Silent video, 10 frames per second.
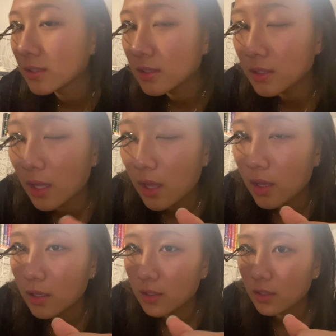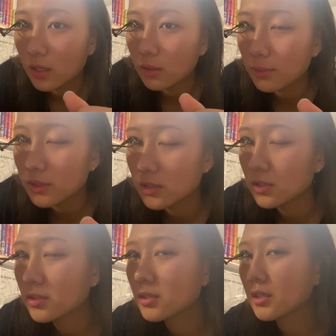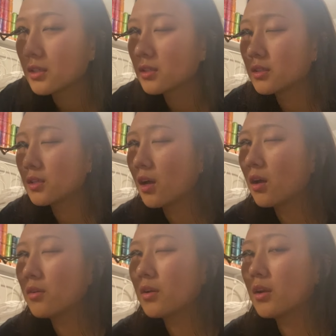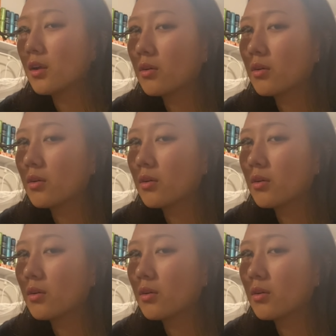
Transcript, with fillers: today. I'm about to just like die right now.